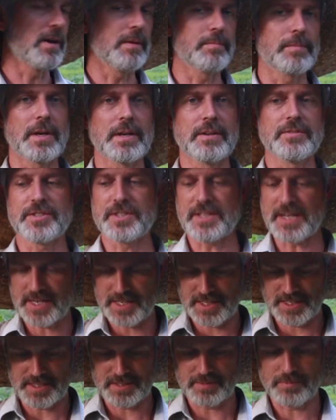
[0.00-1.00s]
I'm kind of
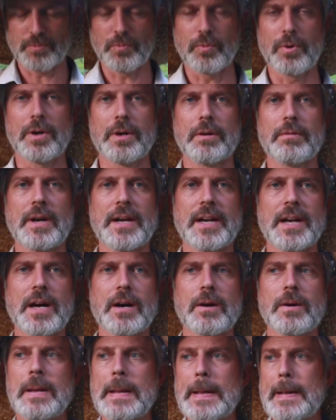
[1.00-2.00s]
standing in water right
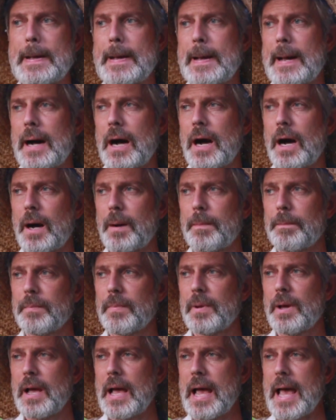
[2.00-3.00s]
now.
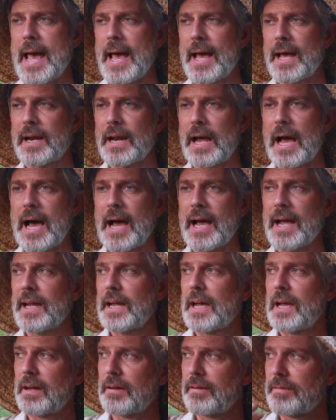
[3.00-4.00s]
And I
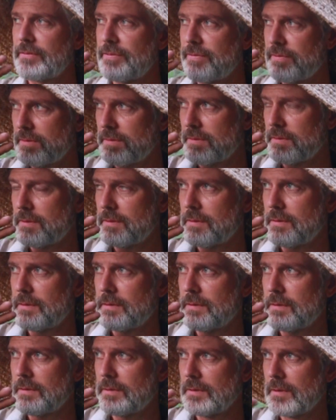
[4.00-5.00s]
have
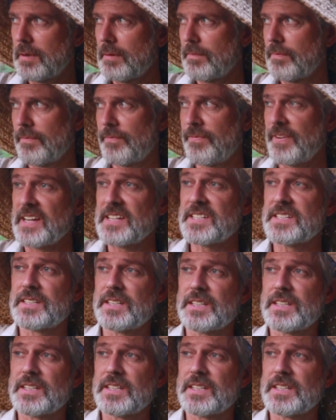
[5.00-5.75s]
faced